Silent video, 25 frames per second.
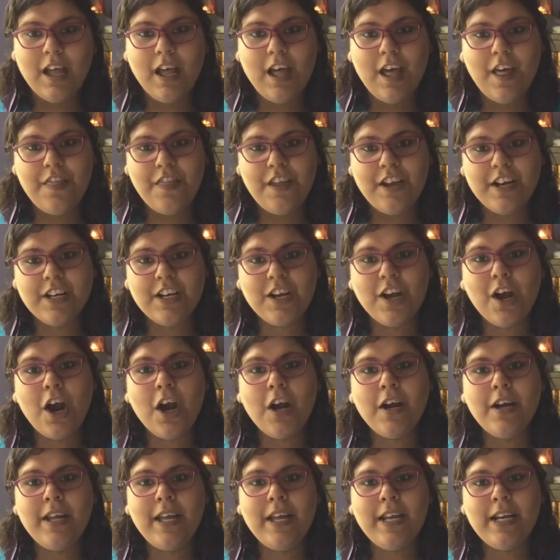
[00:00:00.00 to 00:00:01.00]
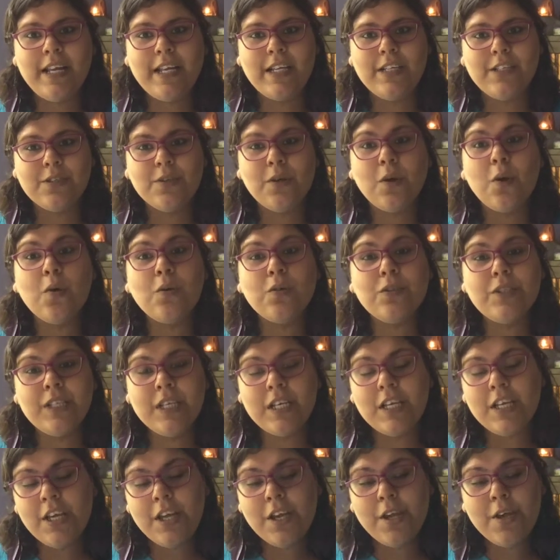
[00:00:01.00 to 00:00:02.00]
That garnet is
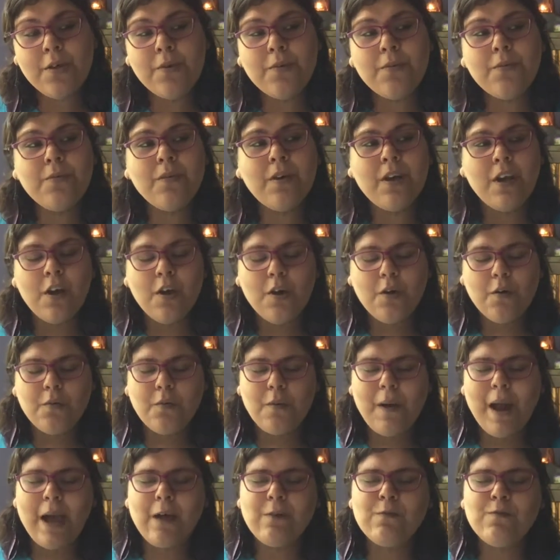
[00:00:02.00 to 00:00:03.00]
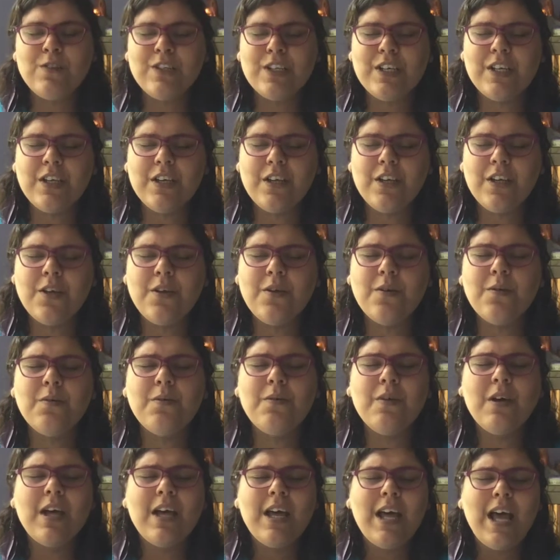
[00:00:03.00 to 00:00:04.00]
holding you, grounding
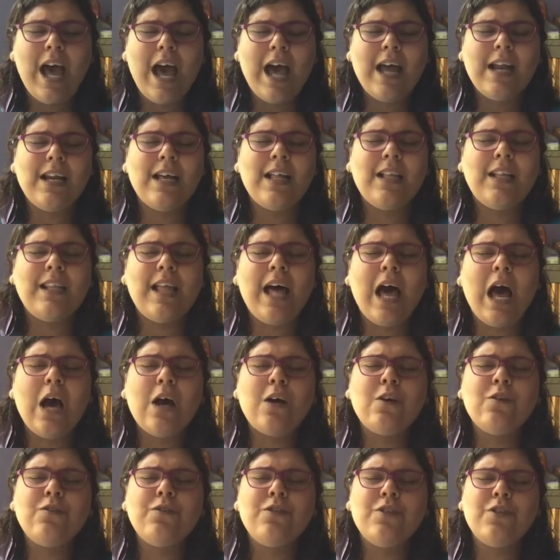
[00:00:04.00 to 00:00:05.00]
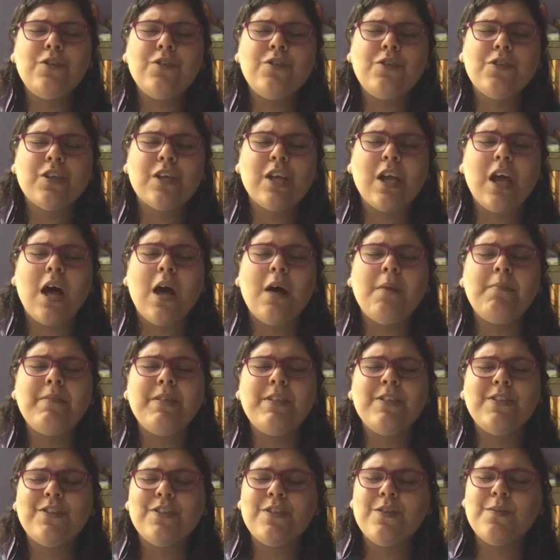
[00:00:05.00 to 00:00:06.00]
you, and allows you to come
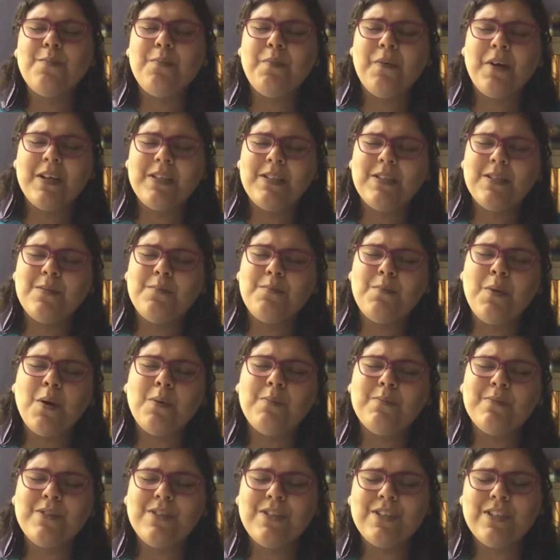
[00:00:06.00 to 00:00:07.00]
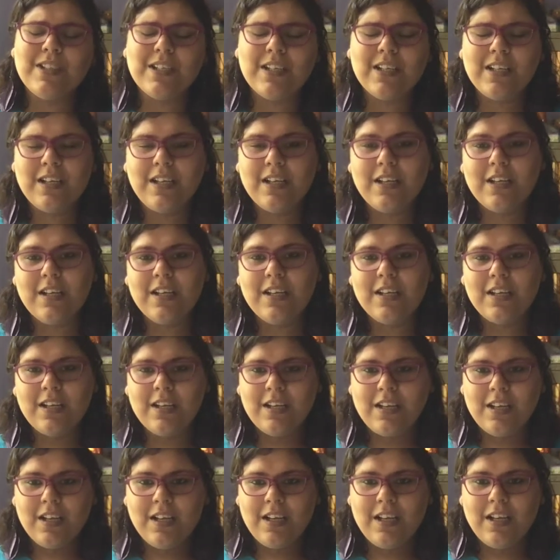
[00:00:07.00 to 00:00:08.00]
into the present moment.
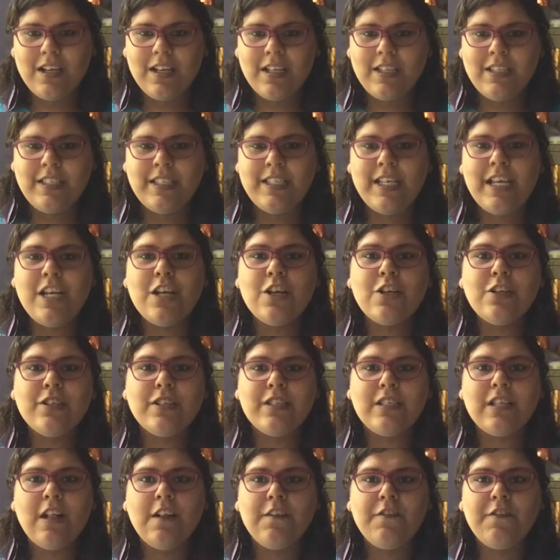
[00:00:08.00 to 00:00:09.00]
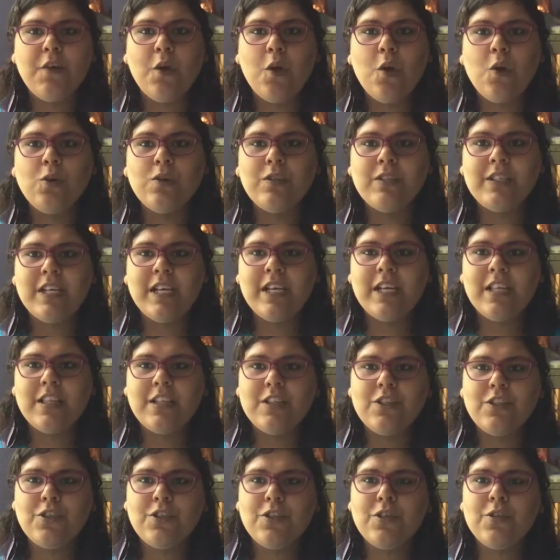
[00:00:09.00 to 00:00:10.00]
See yourself holding
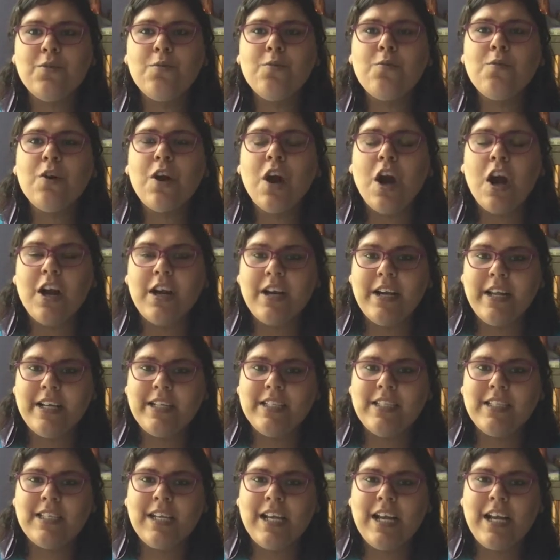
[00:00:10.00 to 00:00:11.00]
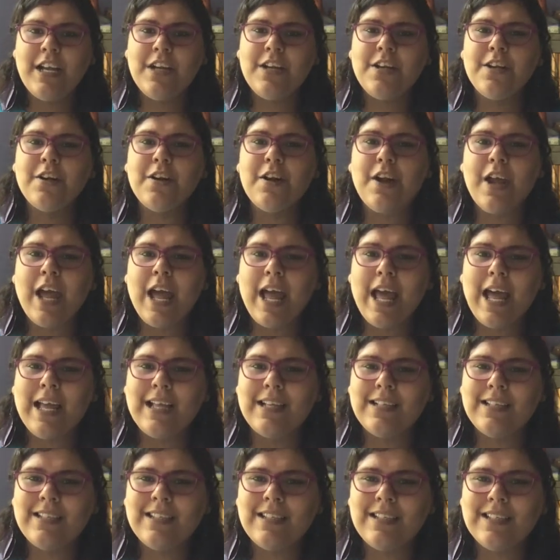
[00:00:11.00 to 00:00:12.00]
the 2 garnets in your
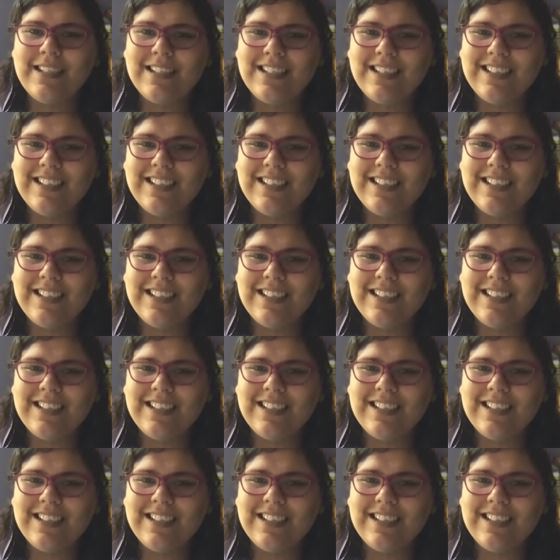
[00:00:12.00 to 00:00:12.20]
hands.